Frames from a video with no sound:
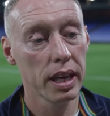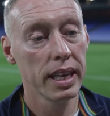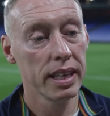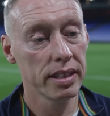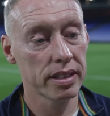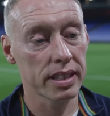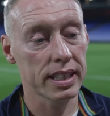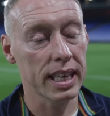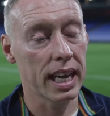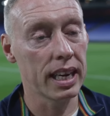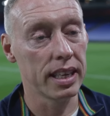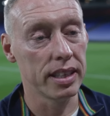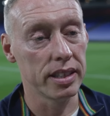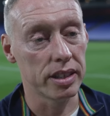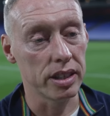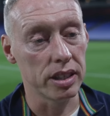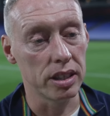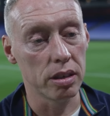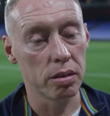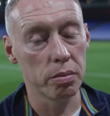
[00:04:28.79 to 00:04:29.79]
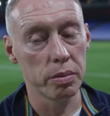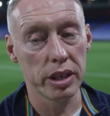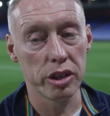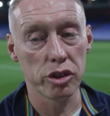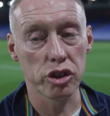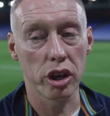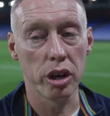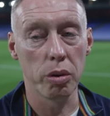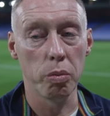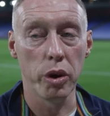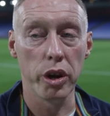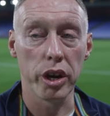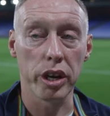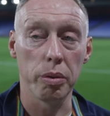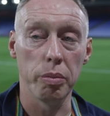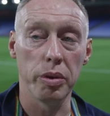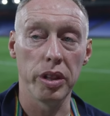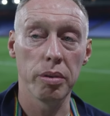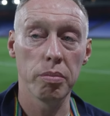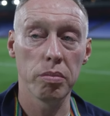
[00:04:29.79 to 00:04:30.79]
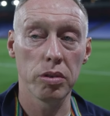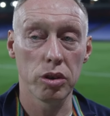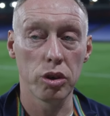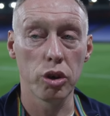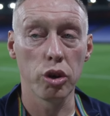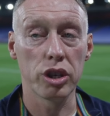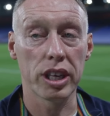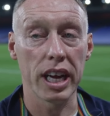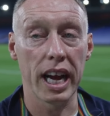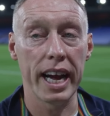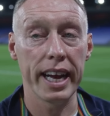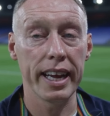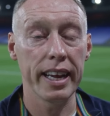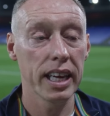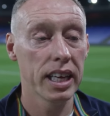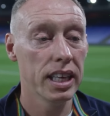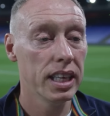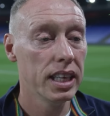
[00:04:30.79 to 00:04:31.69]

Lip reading: He's a talent, you know, and we're enjoying working with him. Good guy.